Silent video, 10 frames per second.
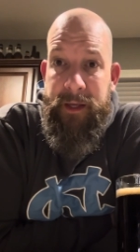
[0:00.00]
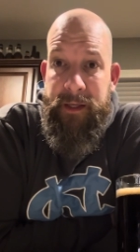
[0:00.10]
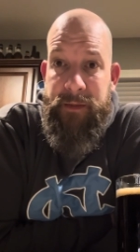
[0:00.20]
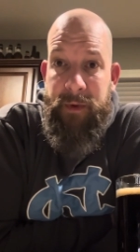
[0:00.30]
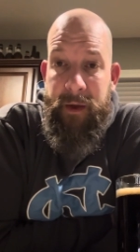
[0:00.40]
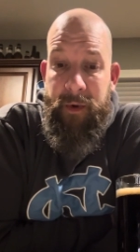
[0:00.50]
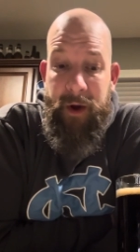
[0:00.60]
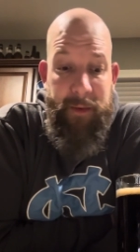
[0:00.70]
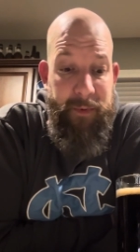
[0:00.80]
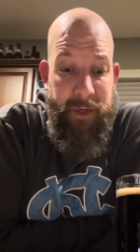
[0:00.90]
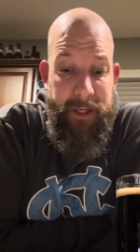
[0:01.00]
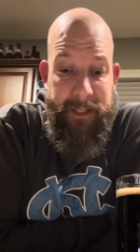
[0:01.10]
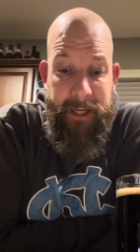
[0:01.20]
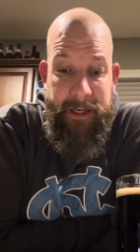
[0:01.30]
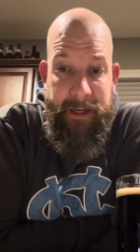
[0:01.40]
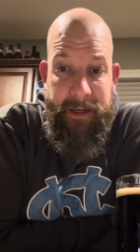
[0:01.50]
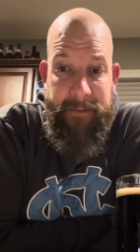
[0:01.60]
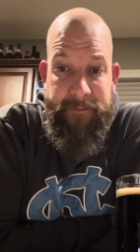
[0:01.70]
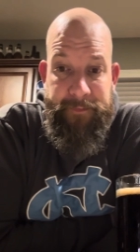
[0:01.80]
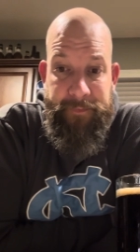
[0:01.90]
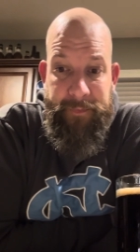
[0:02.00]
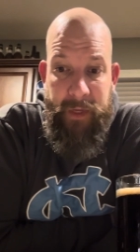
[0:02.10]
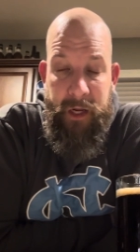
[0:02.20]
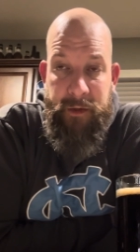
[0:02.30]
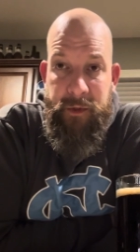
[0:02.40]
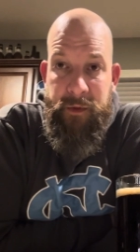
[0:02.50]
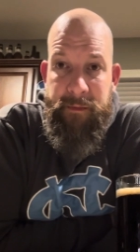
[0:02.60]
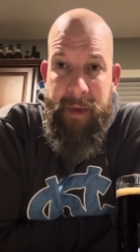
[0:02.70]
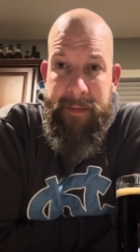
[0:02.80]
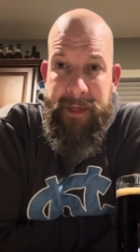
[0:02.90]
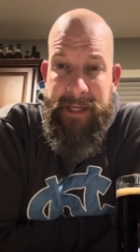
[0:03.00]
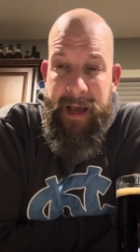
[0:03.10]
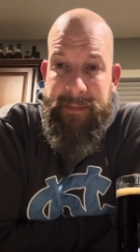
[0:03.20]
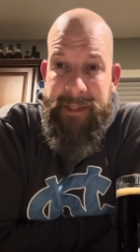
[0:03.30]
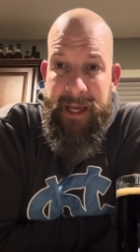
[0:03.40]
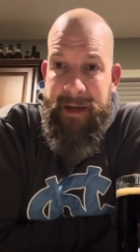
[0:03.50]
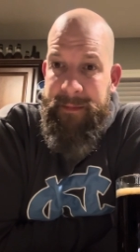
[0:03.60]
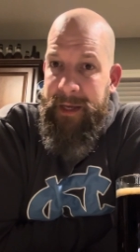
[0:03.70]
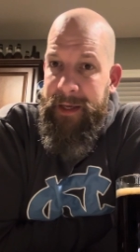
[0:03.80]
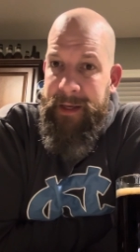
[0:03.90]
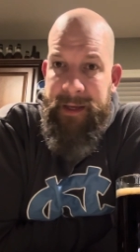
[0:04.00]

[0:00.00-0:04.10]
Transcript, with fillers: It's probably where i put it. And um, you know, Duke maybe top ten, but